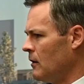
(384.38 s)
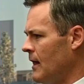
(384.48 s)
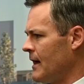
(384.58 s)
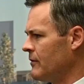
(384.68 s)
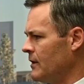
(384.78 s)
a
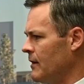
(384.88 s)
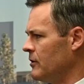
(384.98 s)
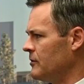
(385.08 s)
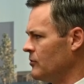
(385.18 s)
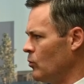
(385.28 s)
lot of the
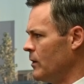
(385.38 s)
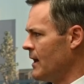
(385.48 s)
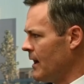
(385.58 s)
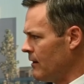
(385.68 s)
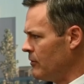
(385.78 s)
evidence that we
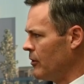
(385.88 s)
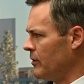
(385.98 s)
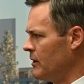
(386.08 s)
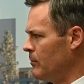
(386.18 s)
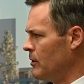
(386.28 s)
have in our
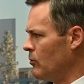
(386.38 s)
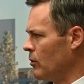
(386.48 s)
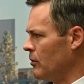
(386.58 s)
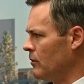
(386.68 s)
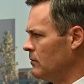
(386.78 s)
E P
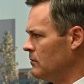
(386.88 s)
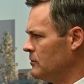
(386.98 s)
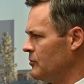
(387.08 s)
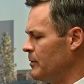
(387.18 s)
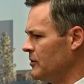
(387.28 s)
world
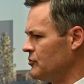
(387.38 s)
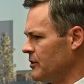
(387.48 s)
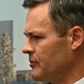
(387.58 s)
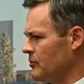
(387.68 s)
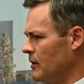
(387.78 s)
speaks
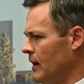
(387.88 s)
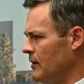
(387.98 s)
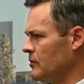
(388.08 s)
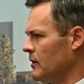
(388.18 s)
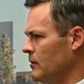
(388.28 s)
just to
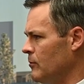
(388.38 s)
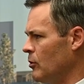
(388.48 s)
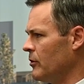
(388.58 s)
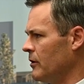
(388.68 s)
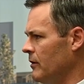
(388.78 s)
isolating the
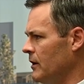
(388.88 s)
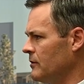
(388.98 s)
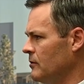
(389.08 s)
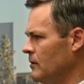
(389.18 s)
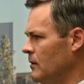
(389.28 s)
pulmonary
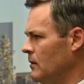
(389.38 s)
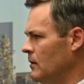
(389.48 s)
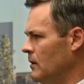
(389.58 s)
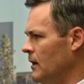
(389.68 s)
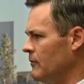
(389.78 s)
veins. Yes.
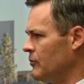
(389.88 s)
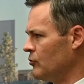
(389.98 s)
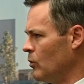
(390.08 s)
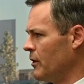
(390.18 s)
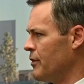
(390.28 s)
And if
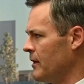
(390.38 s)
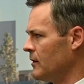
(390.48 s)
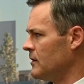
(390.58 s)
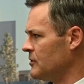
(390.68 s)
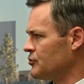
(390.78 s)
there's one thing
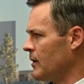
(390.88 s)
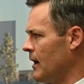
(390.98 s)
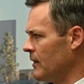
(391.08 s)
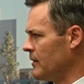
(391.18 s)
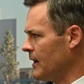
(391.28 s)
that this
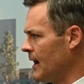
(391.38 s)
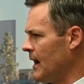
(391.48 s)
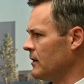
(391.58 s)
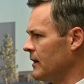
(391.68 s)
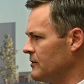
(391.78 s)
trial, I think,
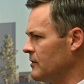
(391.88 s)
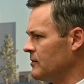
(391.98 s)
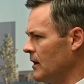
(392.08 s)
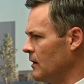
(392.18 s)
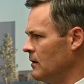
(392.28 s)
highlights, it's
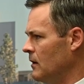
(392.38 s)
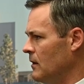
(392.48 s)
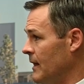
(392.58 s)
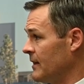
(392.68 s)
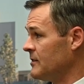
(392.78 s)
that
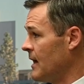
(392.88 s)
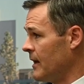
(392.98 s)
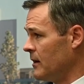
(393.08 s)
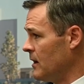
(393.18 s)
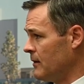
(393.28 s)
that's
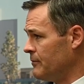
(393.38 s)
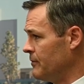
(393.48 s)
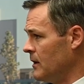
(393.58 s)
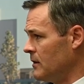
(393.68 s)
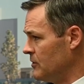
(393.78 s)
not
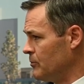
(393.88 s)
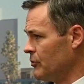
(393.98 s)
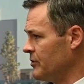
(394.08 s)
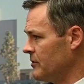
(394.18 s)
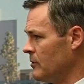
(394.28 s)
enough in these
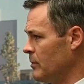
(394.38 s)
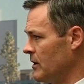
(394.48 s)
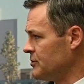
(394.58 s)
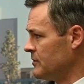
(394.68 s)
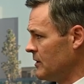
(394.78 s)
persistent
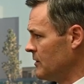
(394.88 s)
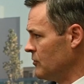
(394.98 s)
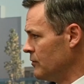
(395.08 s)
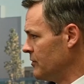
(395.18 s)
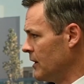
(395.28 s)
patients. And as
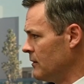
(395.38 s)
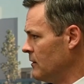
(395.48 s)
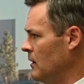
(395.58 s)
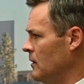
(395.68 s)
you've said,